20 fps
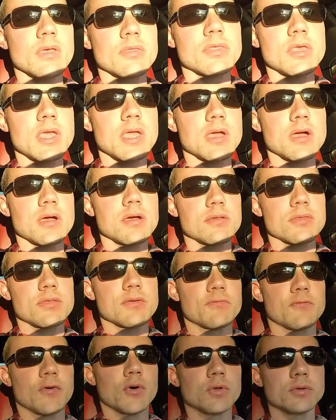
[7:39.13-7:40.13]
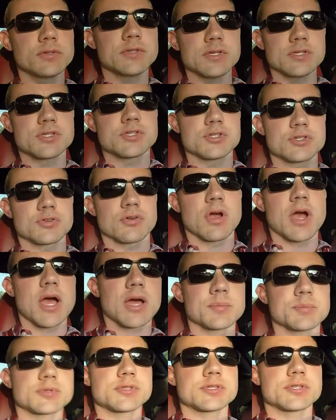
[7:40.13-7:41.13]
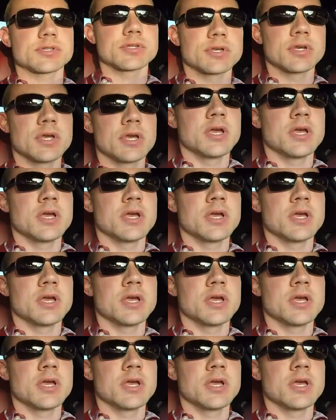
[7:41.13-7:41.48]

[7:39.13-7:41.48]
The voltage drops